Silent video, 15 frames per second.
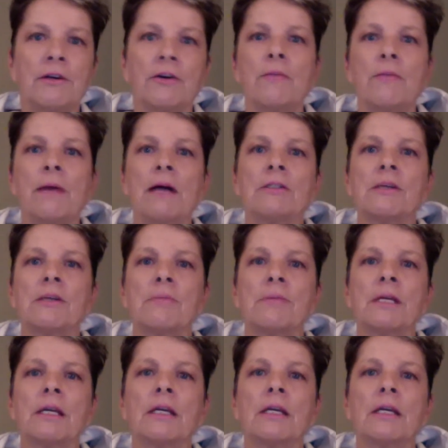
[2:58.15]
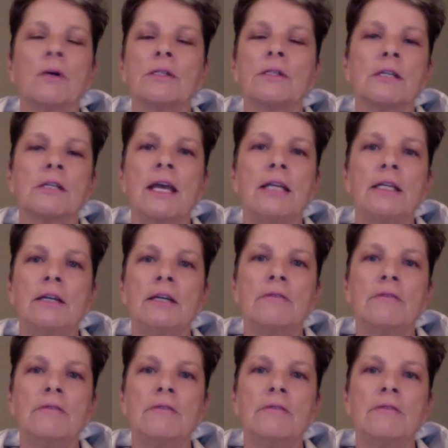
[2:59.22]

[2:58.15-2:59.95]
about something. It wasn't any of